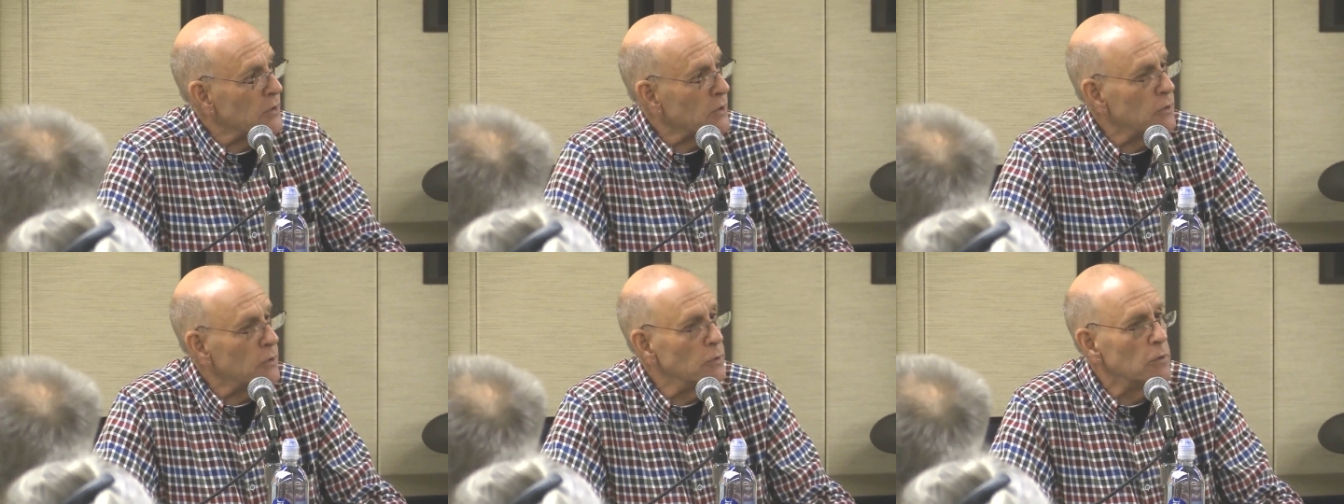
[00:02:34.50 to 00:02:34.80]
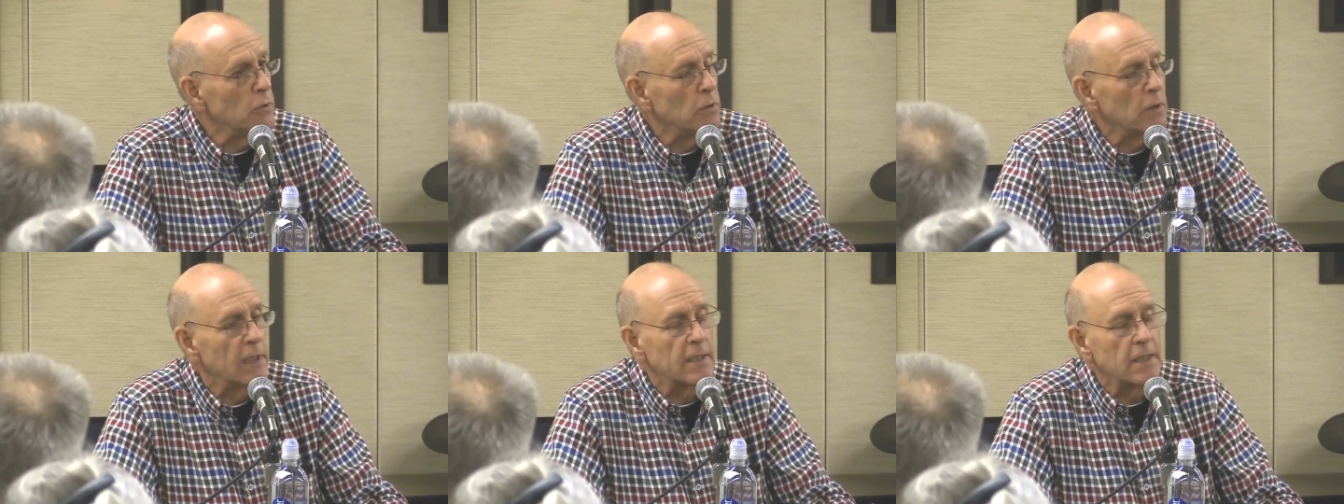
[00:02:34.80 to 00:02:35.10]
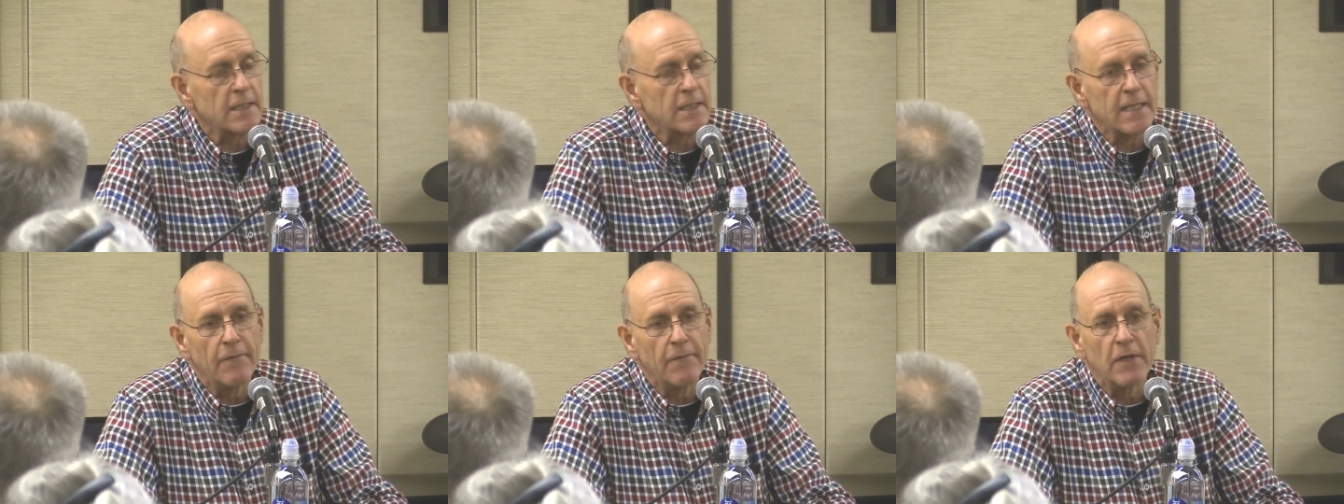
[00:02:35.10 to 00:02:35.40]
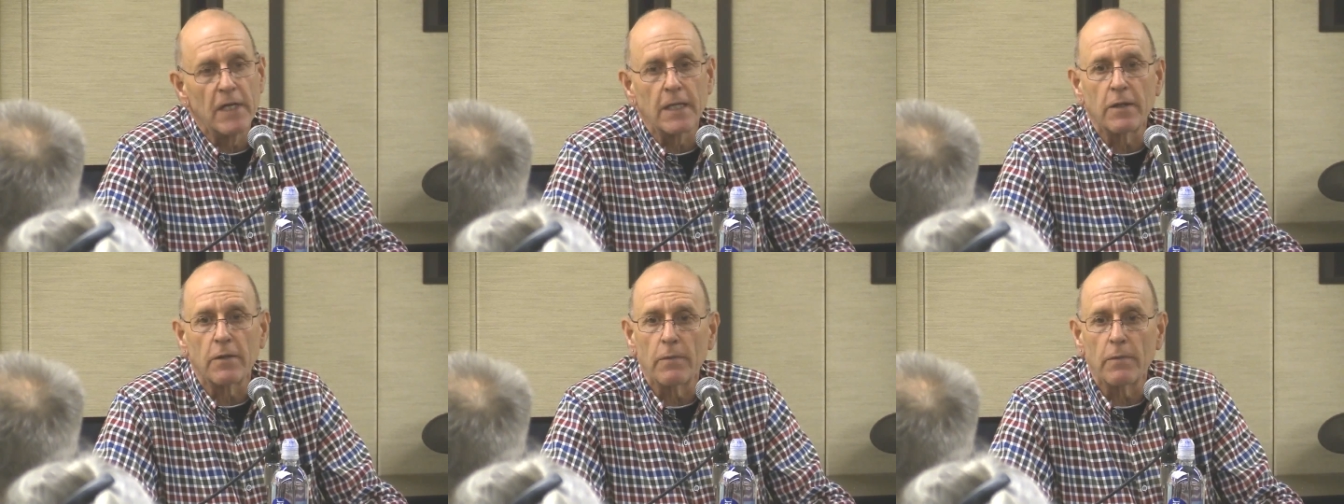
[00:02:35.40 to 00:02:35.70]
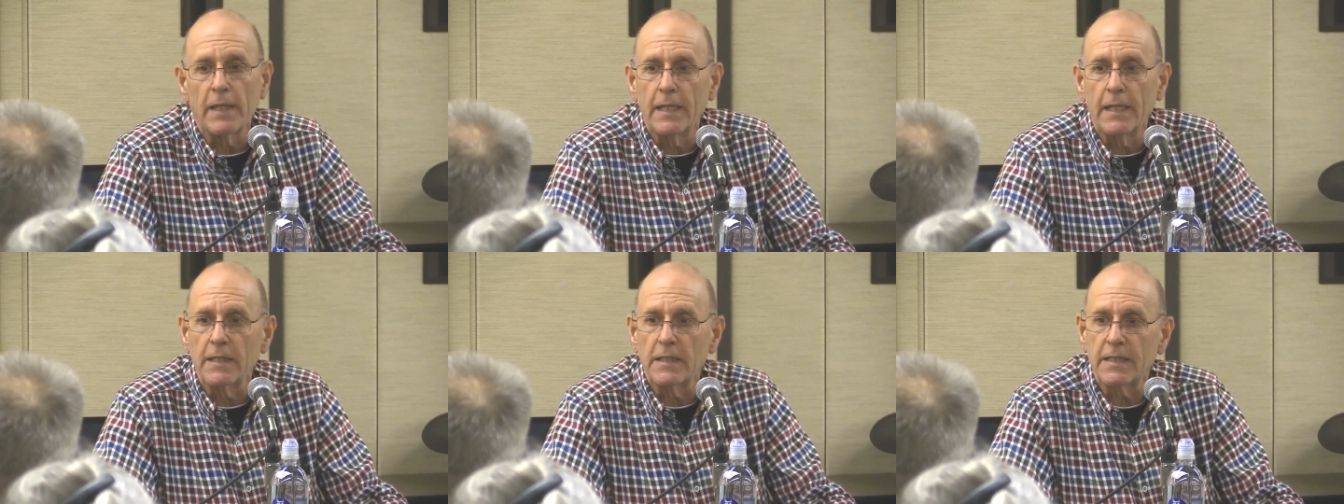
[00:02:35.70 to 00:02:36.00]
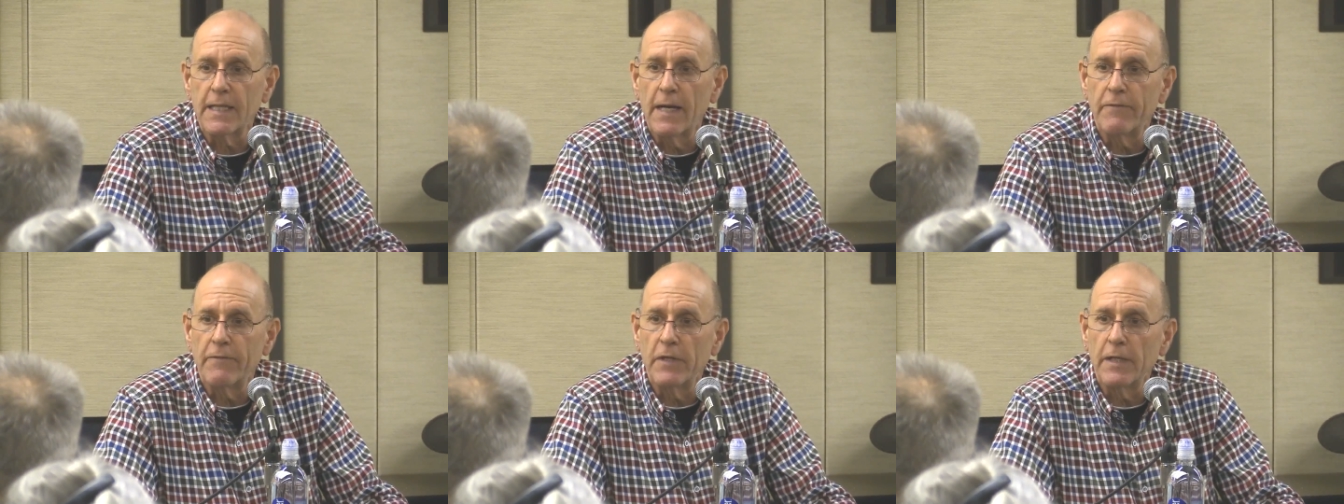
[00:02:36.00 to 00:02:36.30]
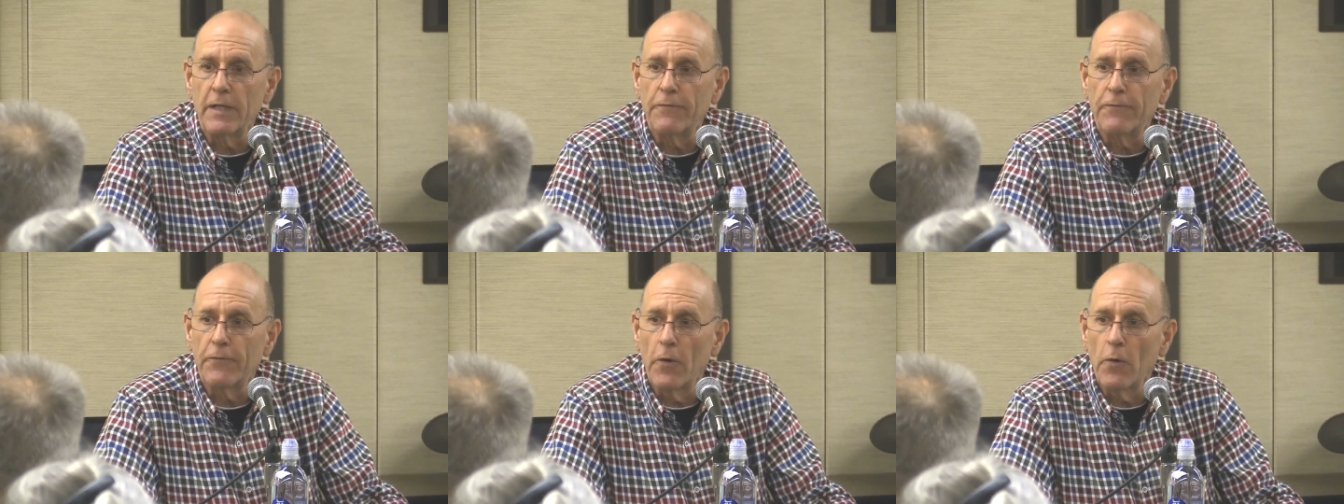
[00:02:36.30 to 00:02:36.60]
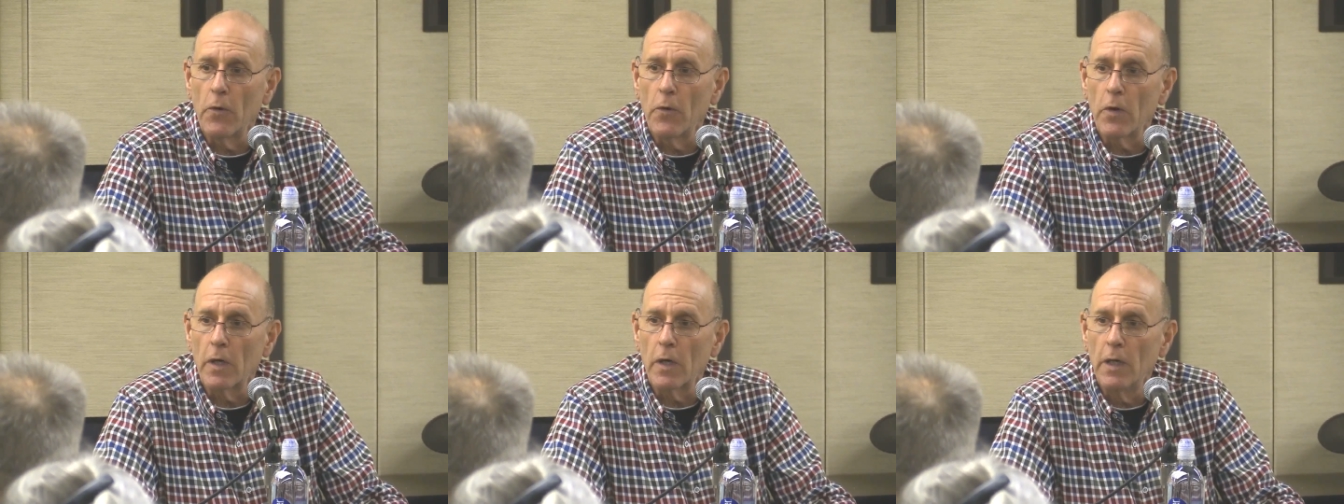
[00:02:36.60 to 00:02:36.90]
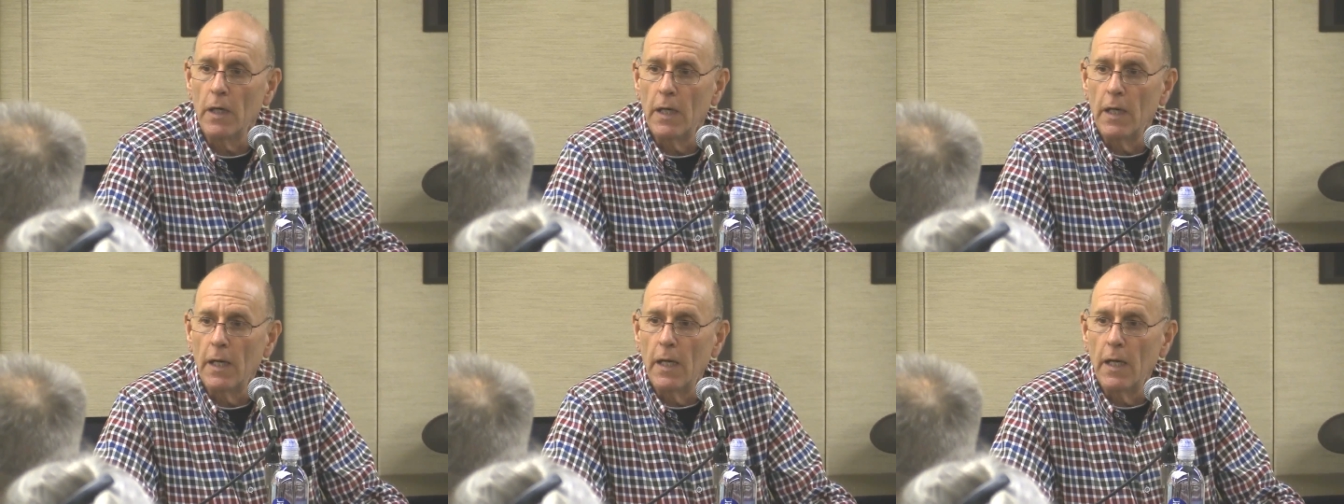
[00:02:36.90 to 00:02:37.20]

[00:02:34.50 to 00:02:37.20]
school in 73 and 74.